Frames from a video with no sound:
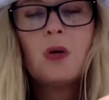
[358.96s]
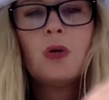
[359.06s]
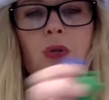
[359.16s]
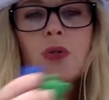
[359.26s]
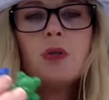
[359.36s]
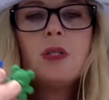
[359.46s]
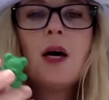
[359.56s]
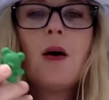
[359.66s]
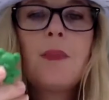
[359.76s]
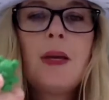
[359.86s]
So
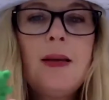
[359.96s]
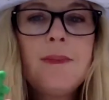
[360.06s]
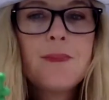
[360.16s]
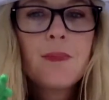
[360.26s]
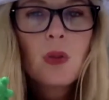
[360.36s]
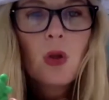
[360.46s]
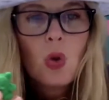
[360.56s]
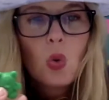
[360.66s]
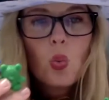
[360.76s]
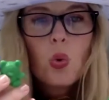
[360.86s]
tell me,
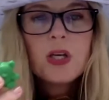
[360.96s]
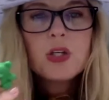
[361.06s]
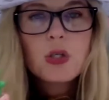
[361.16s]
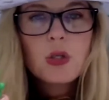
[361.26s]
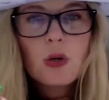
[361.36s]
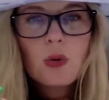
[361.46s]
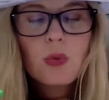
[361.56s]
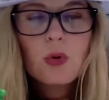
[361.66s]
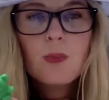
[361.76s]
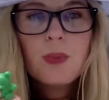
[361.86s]
which
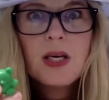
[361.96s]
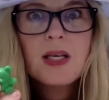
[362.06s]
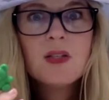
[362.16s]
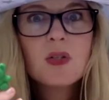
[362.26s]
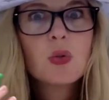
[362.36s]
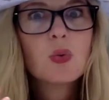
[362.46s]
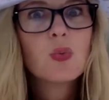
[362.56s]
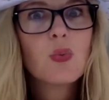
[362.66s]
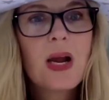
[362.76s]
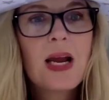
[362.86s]
group is
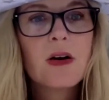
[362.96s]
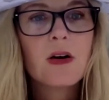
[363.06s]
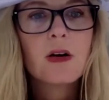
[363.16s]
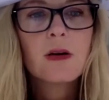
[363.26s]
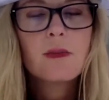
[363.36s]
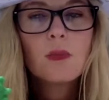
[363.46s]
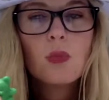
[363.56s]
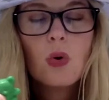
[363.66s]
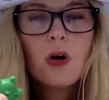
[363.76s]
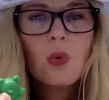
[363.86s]
greater
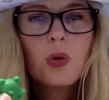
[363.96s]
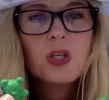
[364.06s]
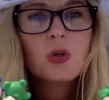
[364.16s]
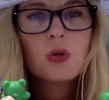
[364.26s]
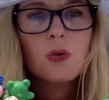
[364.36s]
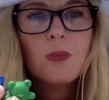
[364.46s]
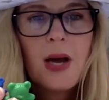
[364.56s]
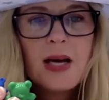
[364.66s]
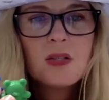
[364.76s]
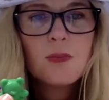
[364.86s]
or which group
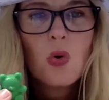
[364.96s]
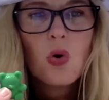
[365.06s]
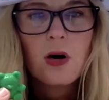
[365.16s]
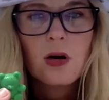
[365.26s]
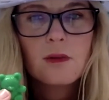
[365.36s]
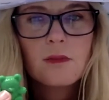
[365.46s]
has more?